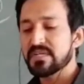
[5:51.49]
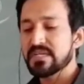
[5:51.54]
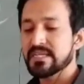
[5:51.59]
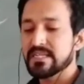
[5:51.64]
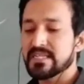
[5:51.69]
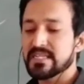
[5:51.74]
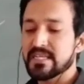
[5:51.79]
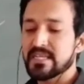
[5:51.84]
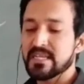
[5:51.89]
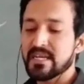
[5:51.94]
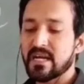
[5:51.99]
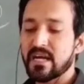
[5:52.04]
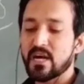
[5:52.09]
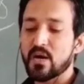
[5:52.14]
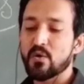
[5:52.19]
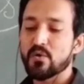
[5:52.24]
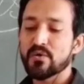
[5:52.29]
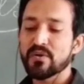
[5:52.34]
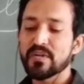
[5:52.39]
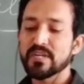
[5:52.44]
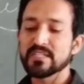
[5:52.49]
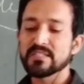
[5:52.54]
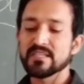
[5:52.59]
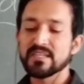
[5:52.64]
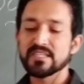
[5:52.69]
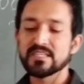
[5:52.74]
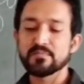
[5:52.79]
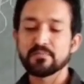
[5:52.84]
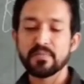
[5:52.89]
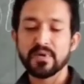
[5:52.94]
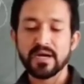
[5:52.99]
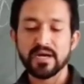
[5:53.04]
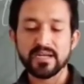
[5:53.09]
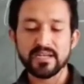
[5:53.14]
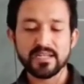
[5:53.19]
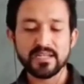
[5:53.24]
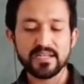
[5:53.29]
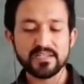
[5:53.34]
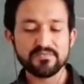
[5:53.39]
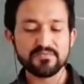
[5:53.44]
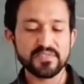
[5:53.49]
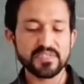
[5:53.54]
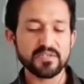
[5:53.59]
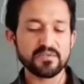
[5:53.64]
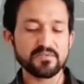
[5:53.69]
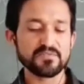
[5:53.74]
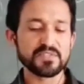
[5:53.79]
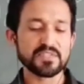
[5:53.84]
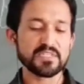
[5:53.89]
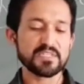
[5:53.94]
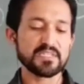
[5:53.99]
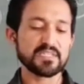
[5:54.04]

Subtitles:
but they outdid the sparkling waves in